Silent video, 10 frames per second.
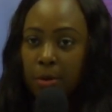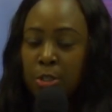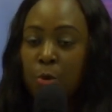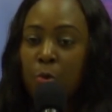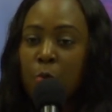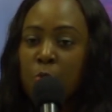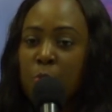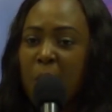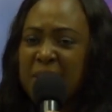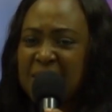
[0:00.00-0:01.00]
you will
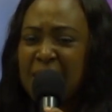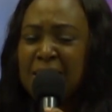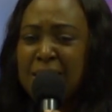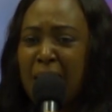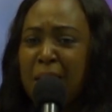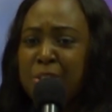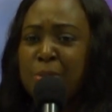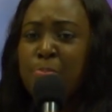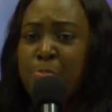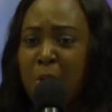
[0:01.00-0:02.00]
grow 10
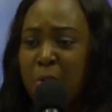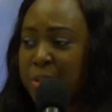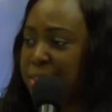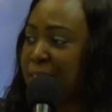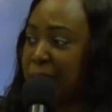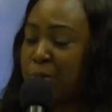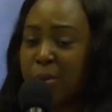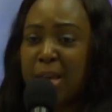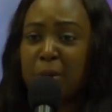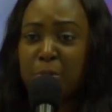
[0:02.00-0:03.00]
times more than
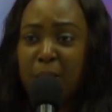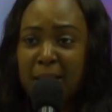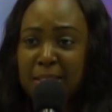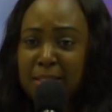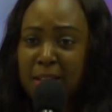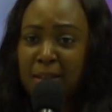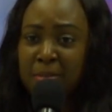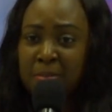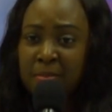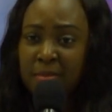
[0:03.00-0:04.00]
Oyakuranisa.
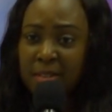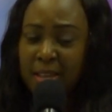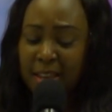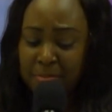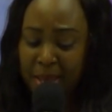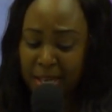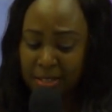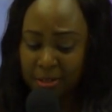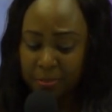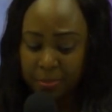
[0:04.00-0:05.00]

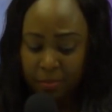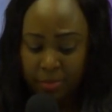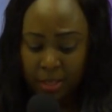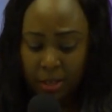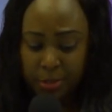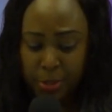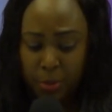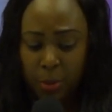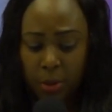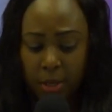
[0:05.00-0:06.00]
Amen?
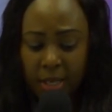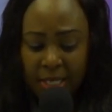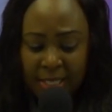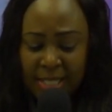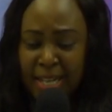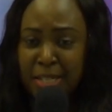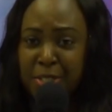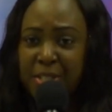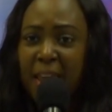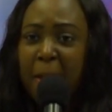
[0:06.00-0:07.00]
So
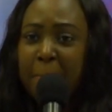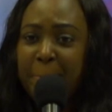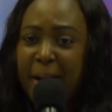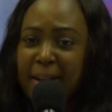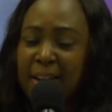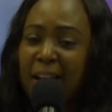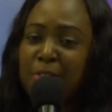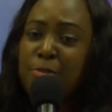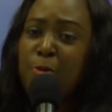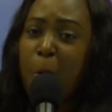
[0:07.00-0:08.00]
let's embark
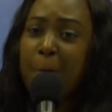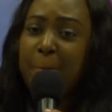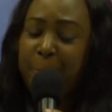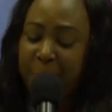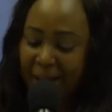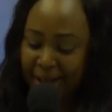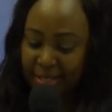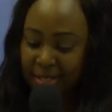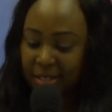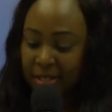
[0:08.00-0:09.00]
and go
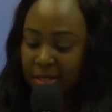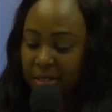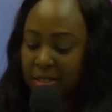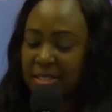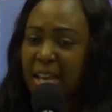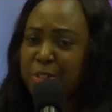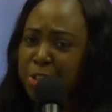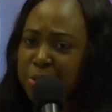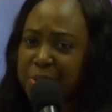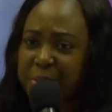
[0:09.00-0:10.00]
back.
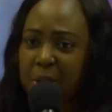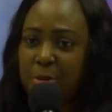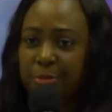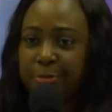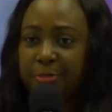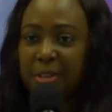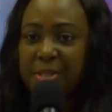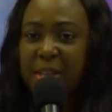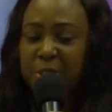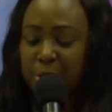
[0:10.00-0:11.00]
Search
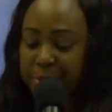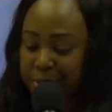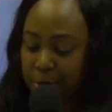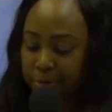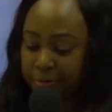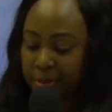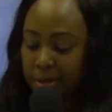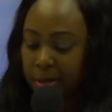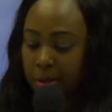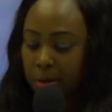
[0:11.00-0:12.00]
yourself.
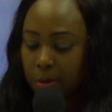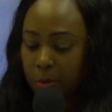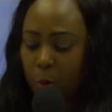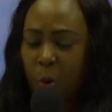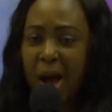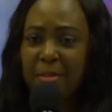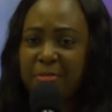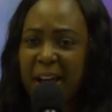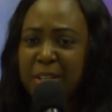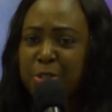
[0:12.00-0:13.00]
Who
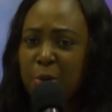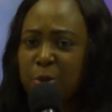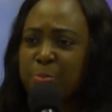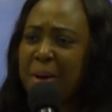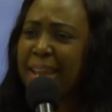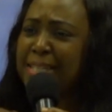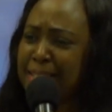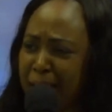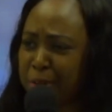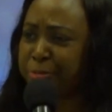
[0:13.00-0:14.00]
have I told my
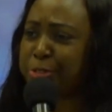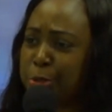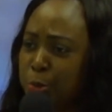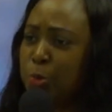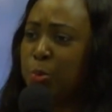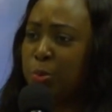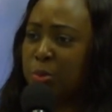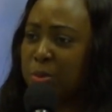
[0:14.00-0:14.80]
life to?